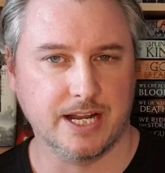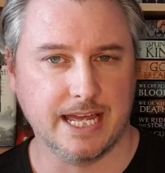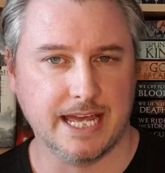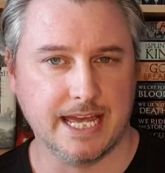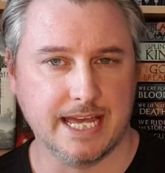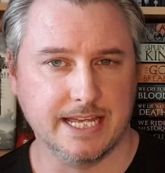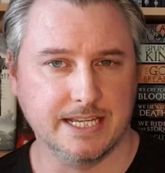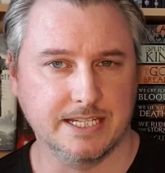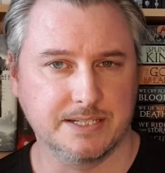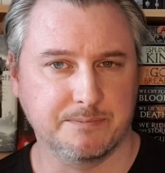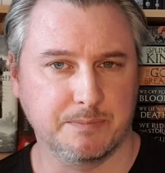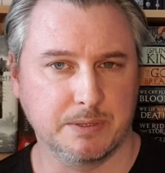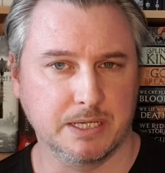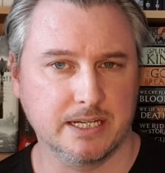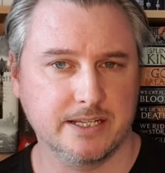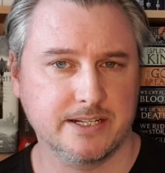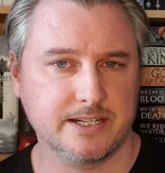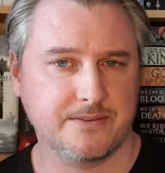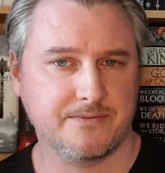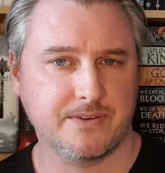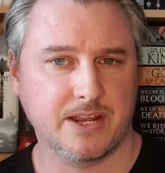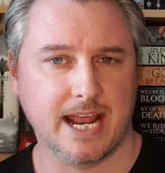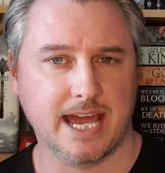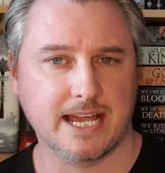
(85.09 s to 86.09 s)
is Blood
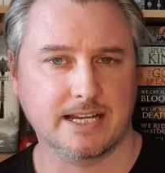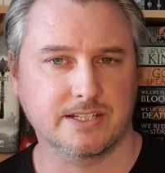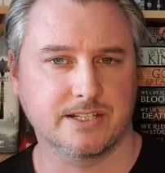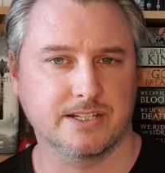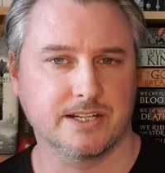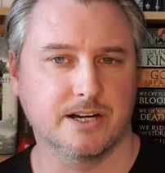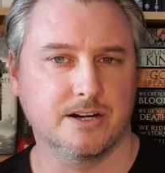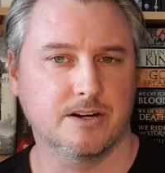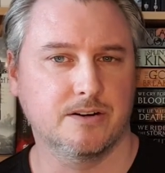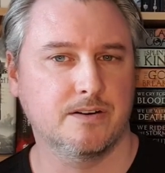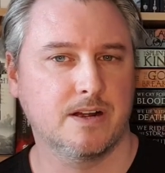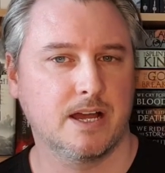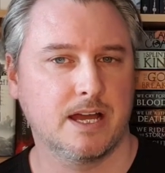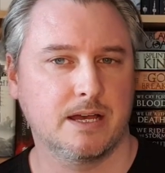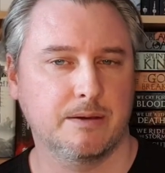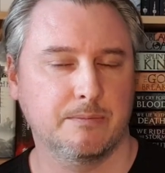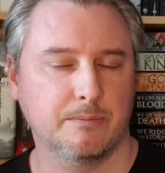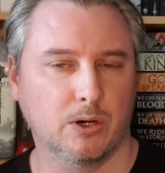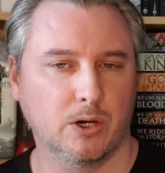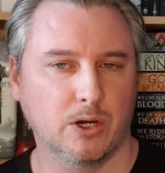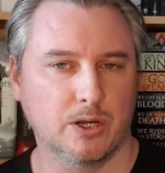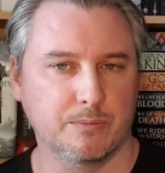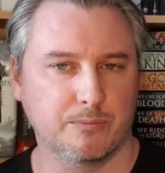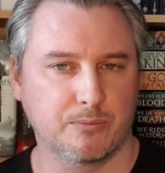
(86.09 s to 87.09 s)
of an Exile
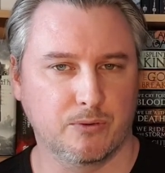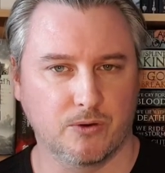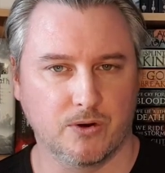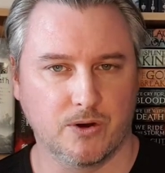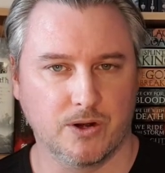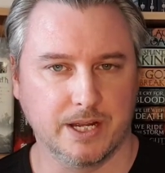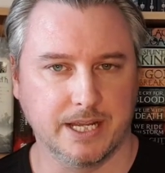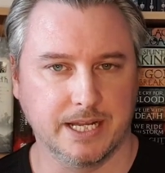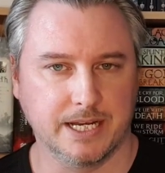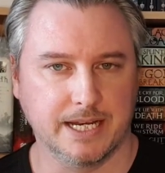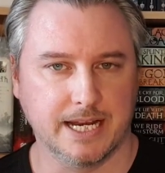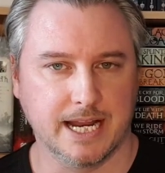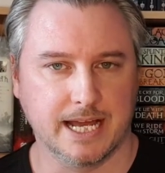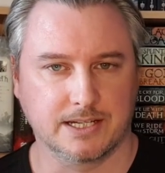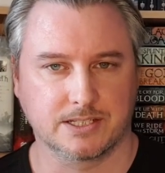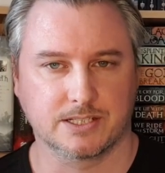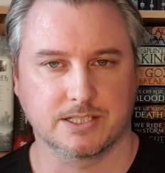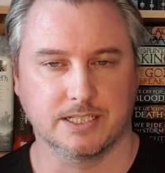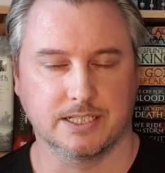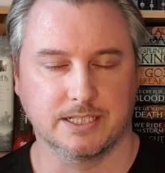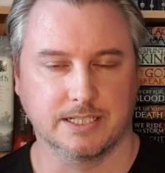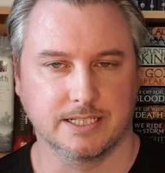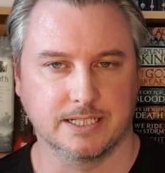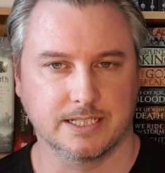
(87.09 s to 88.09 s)
by Brian
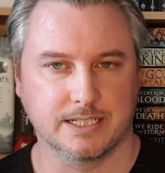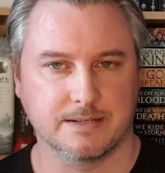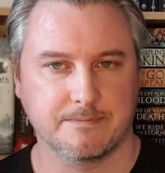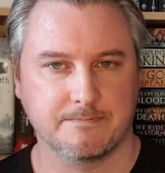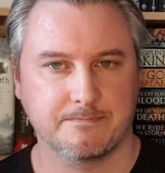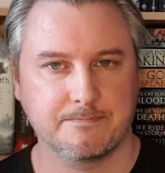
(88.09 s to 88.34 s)
Naslund.